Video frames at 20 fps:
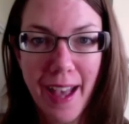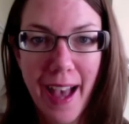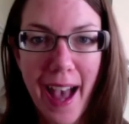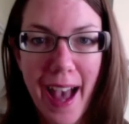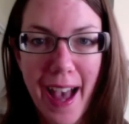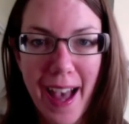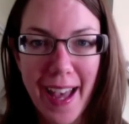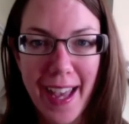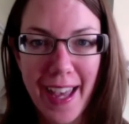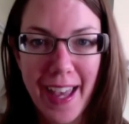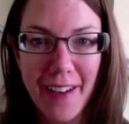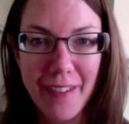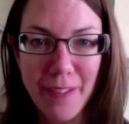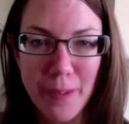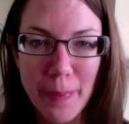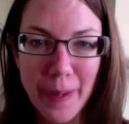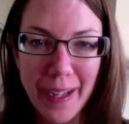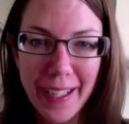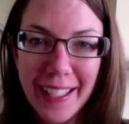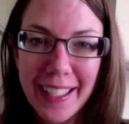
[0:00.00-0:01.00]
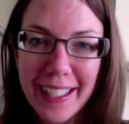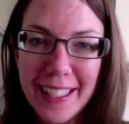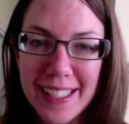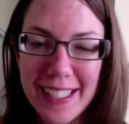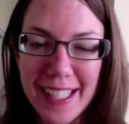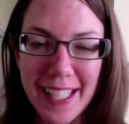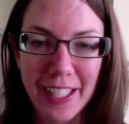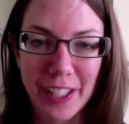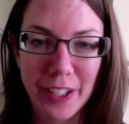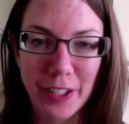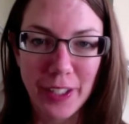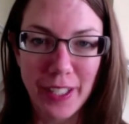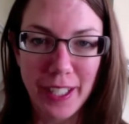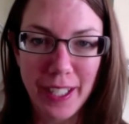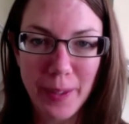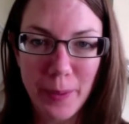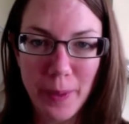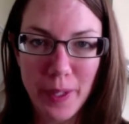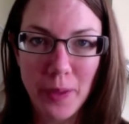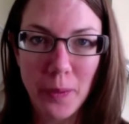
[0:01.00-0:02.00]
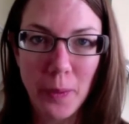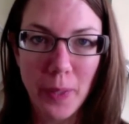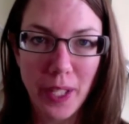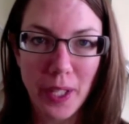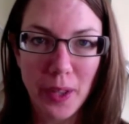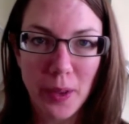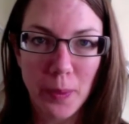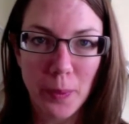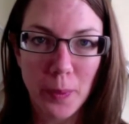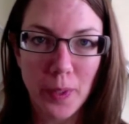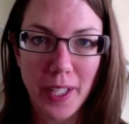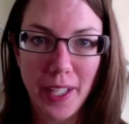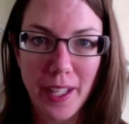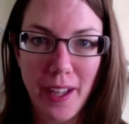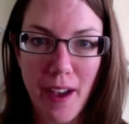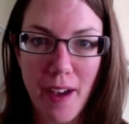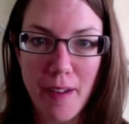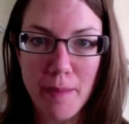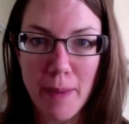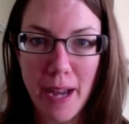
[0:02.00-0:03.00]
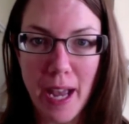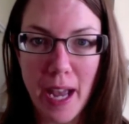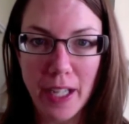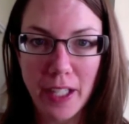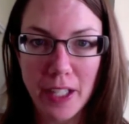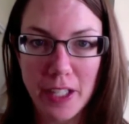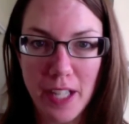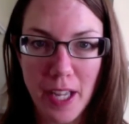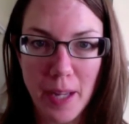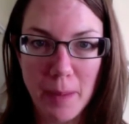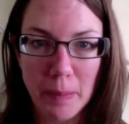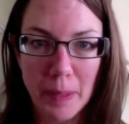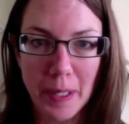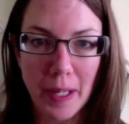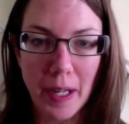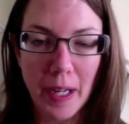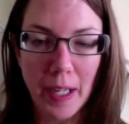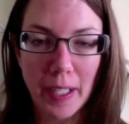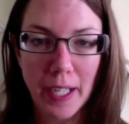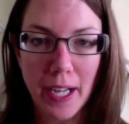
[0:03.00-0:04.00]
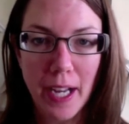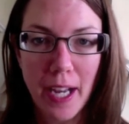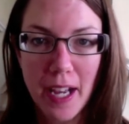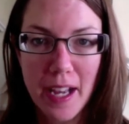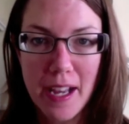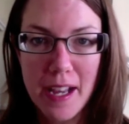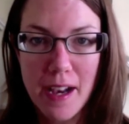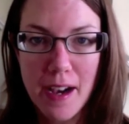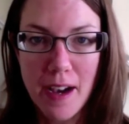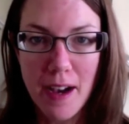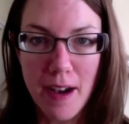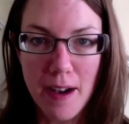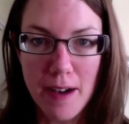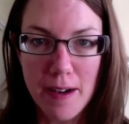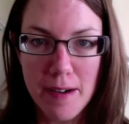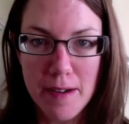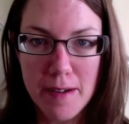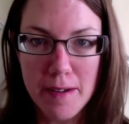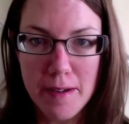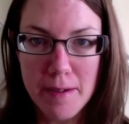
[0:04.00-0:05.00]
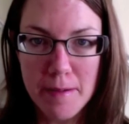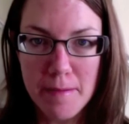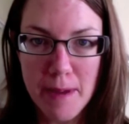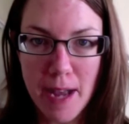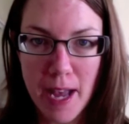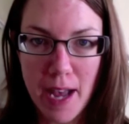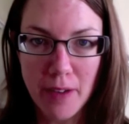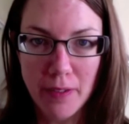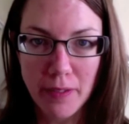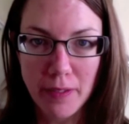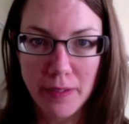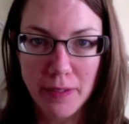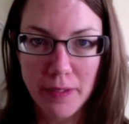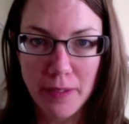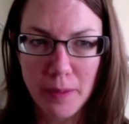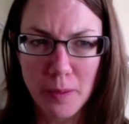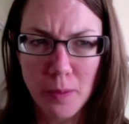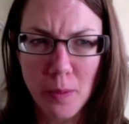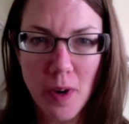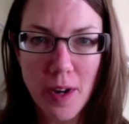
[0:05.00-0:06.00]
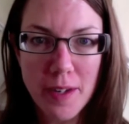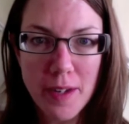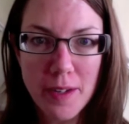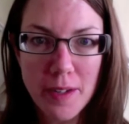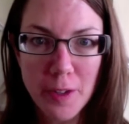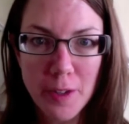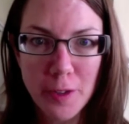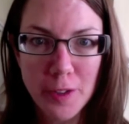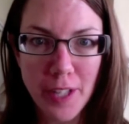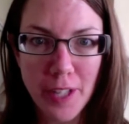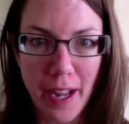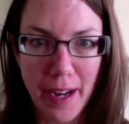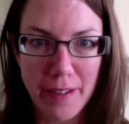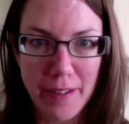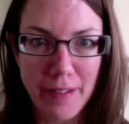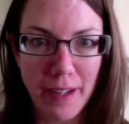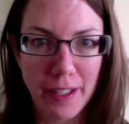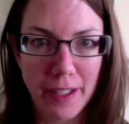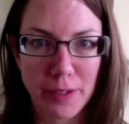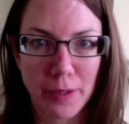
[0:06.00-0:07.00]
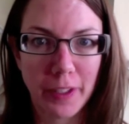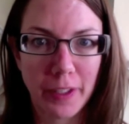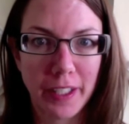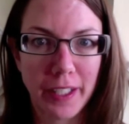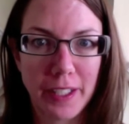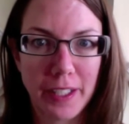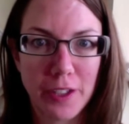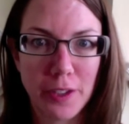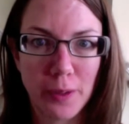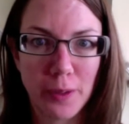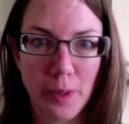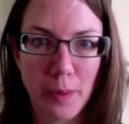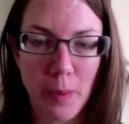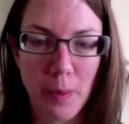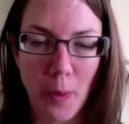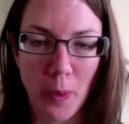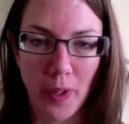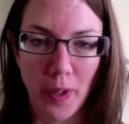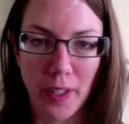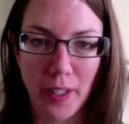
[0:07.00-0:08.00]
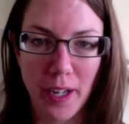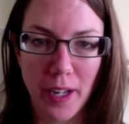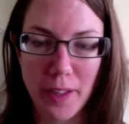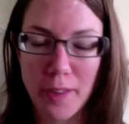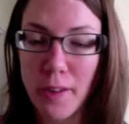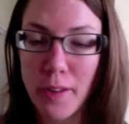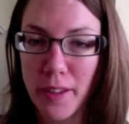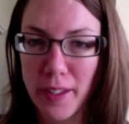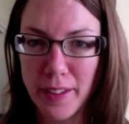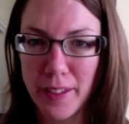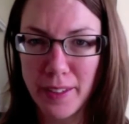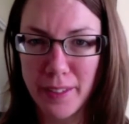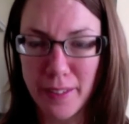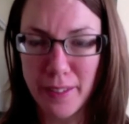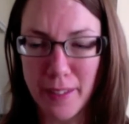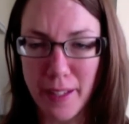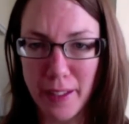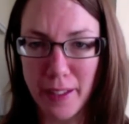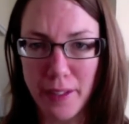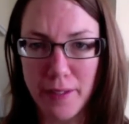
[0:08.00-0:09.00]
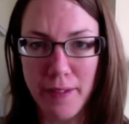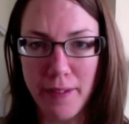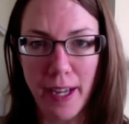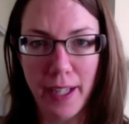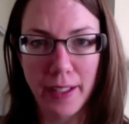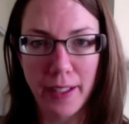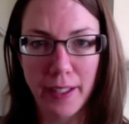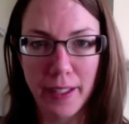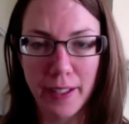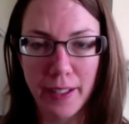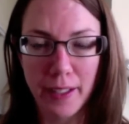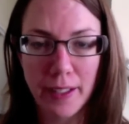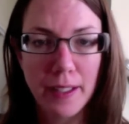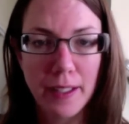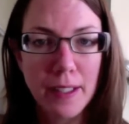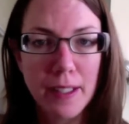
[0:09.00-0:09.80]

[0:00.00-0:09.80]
Hi everybody, it's Hillary with week 3 of my Accutane blog. Have one new side effect really to report, other than like the fact that